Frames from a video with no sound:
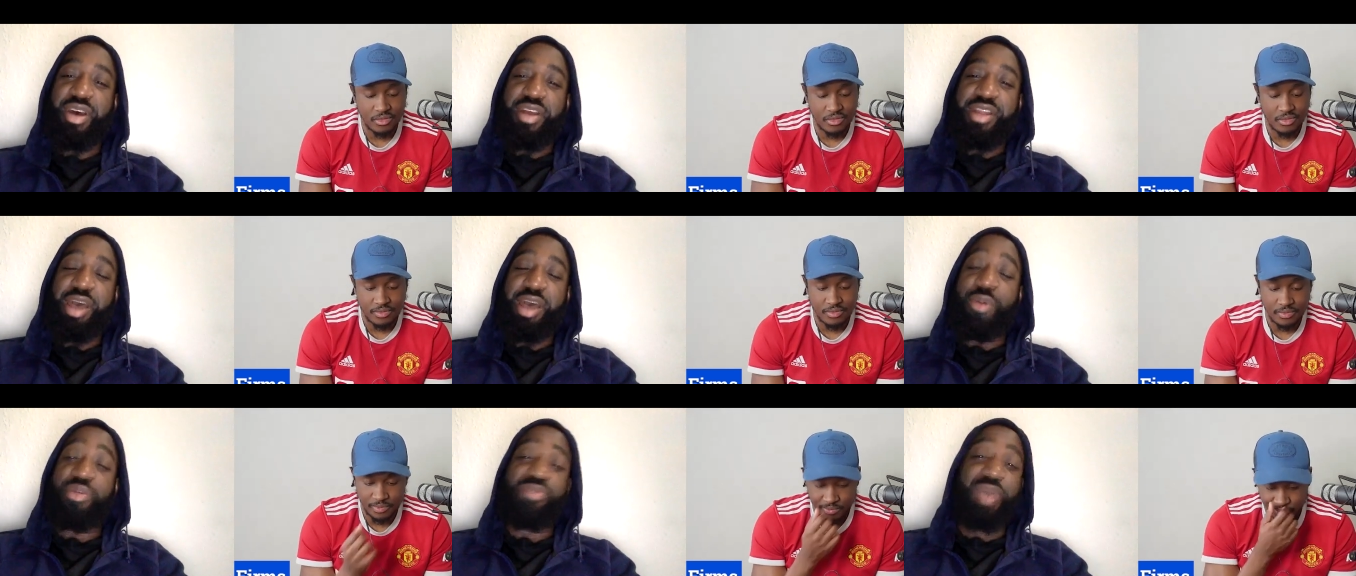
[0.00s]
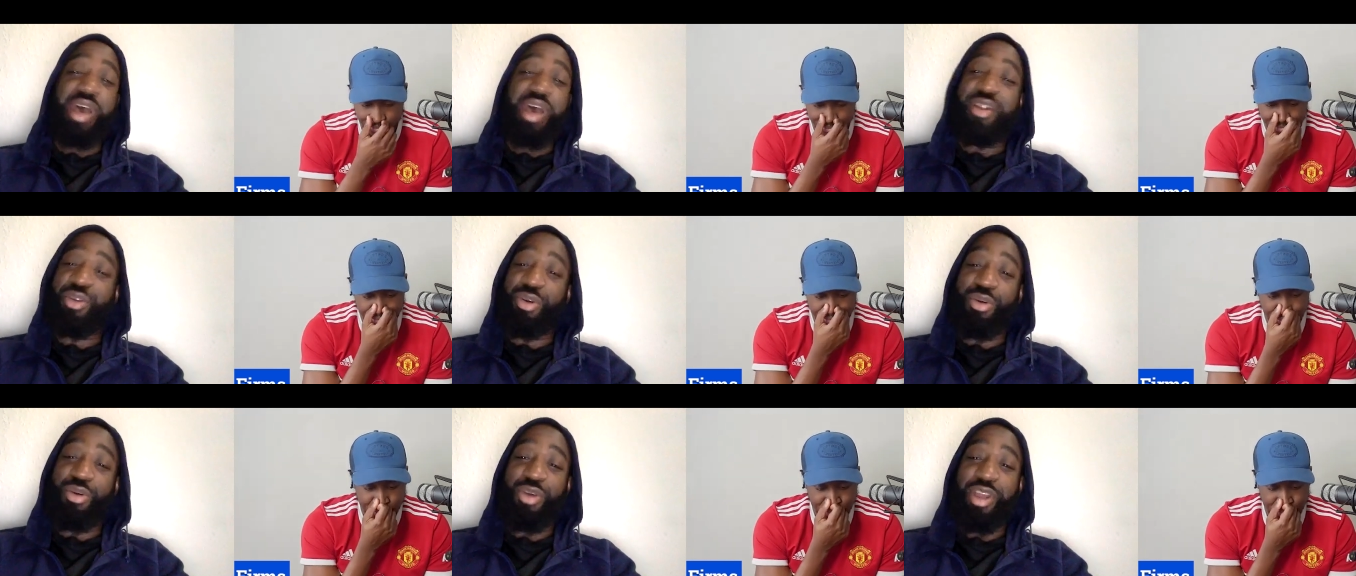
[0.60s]
Speaker 1: that was mad
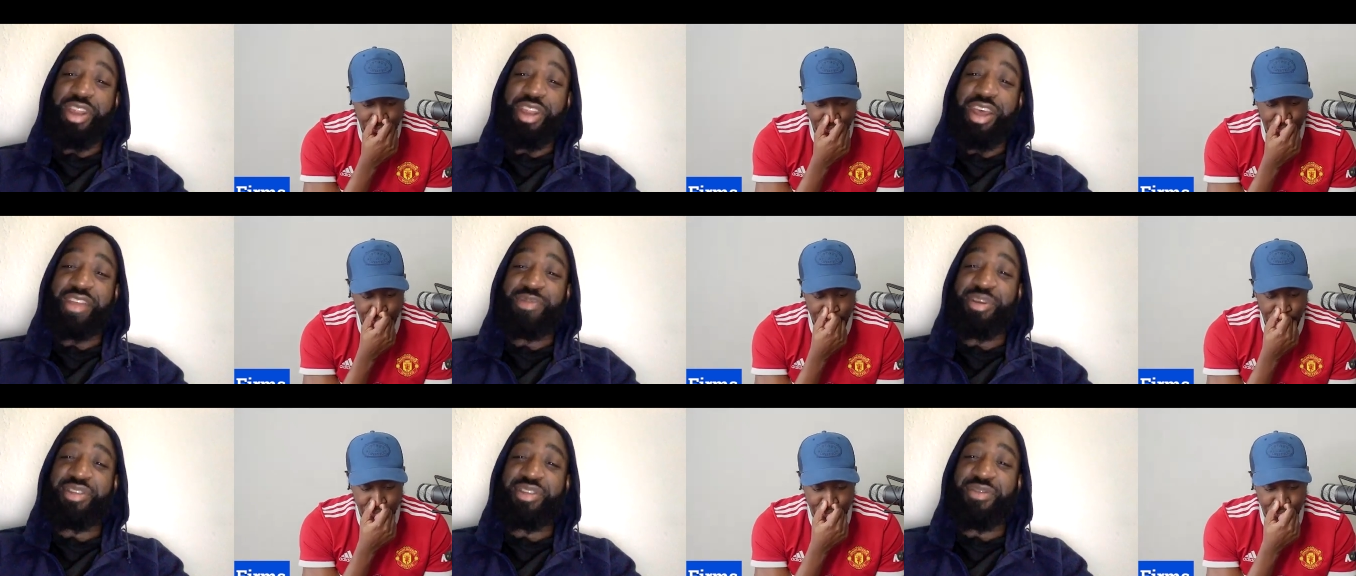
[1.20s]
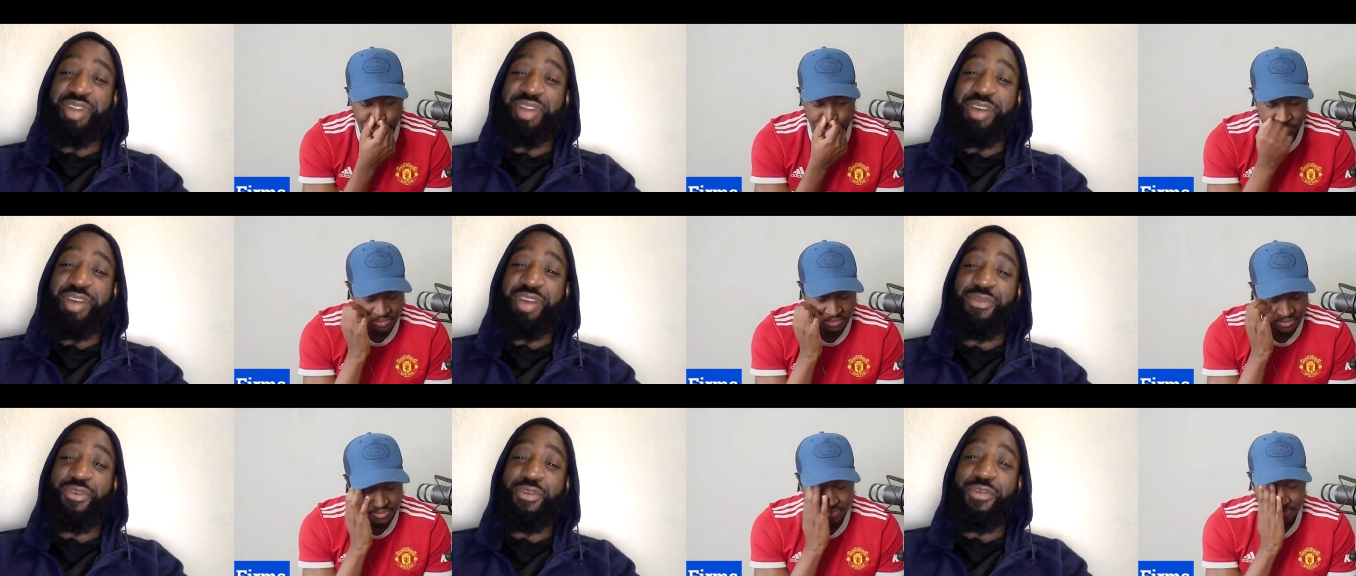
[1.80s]
though. In that space of
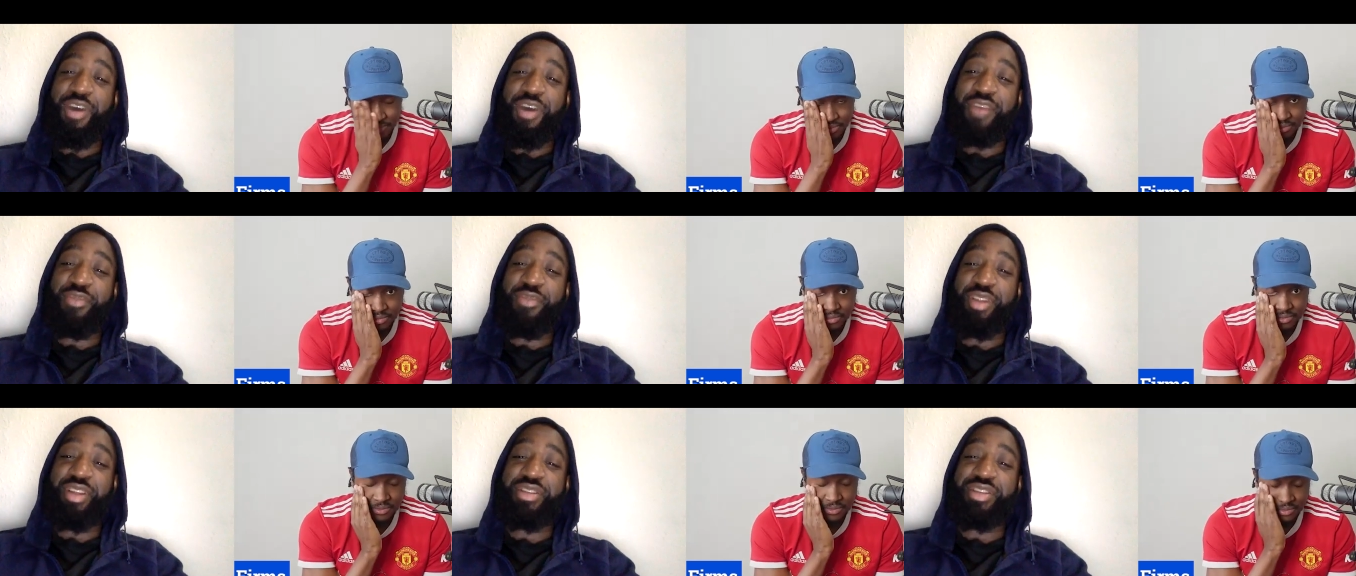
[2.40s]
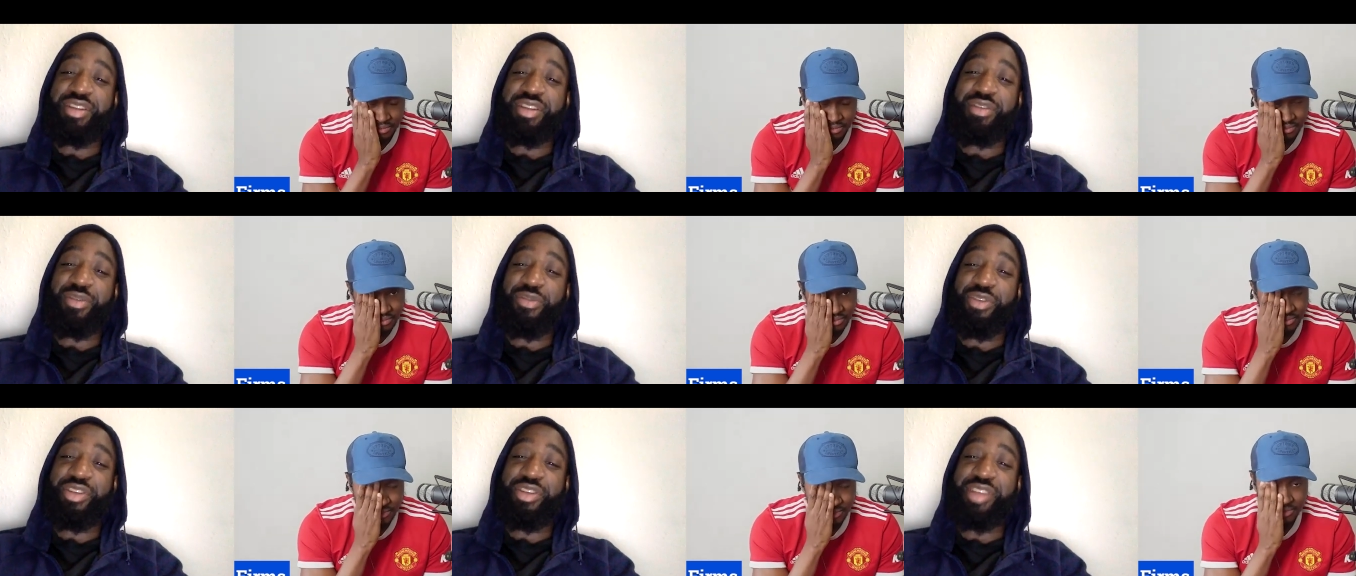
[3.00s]
like four or five minutes, there was
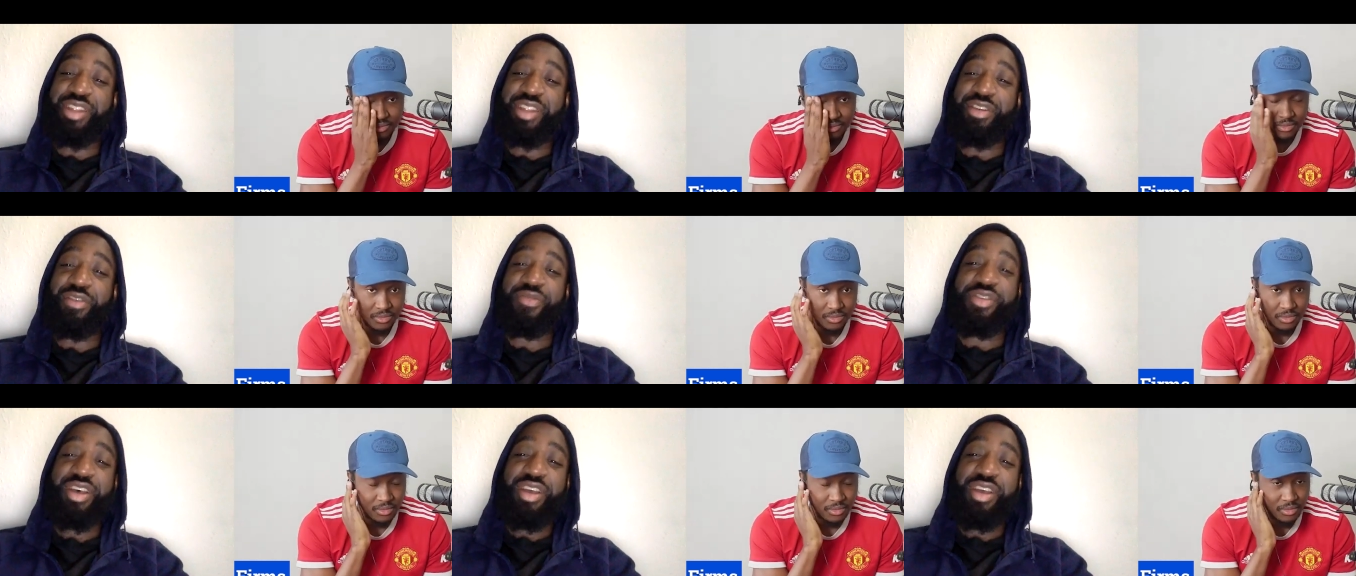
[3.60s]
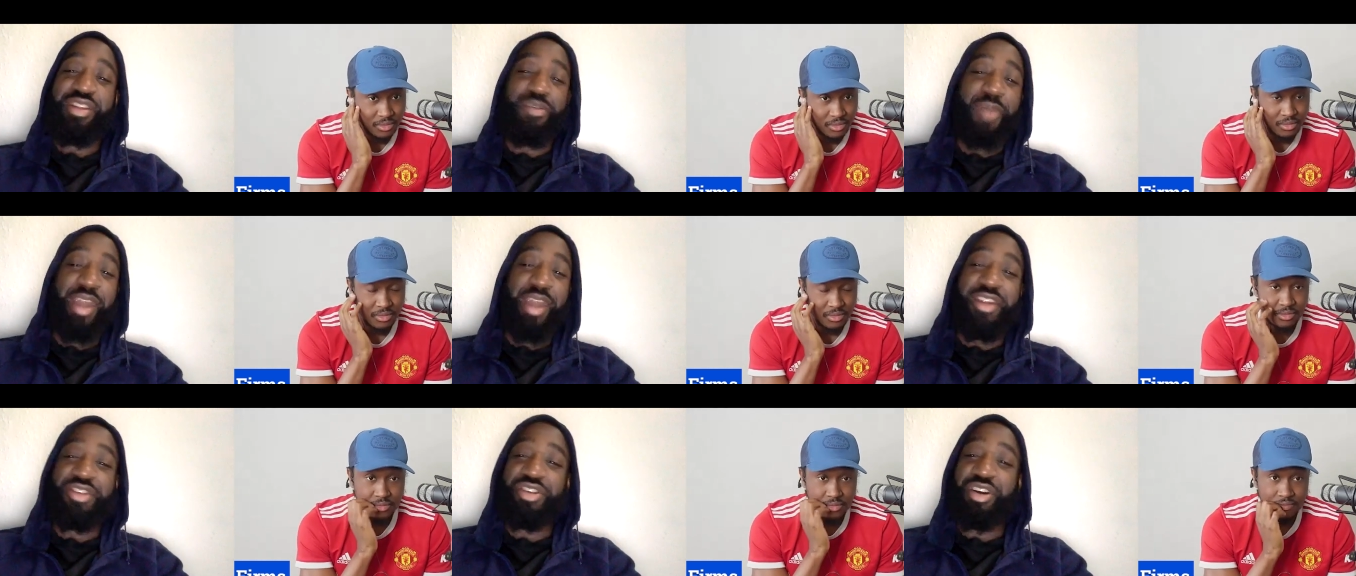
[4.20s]
three sending offs. The
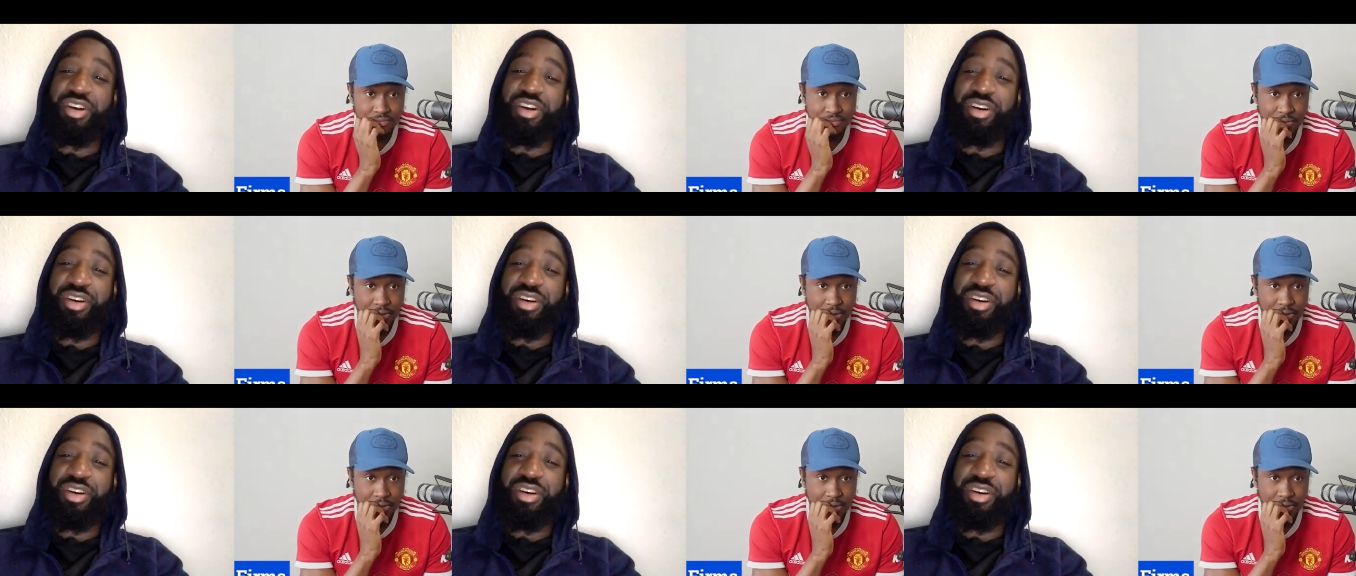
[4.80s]
manager